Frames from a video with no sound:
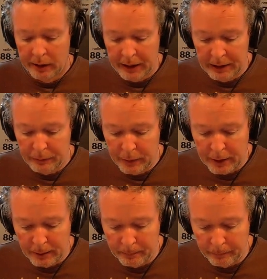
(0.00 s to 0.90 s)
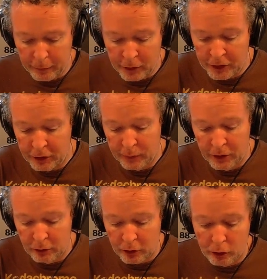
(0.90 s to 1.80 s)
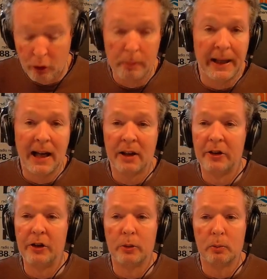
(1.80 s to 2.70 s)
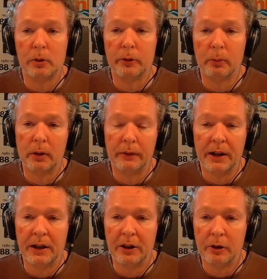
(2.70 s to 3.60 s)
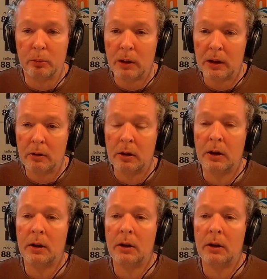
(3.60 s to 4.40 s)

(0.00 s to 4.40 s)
Even Francis Fisher's Strawberry Alice is awards-worthy in it as well.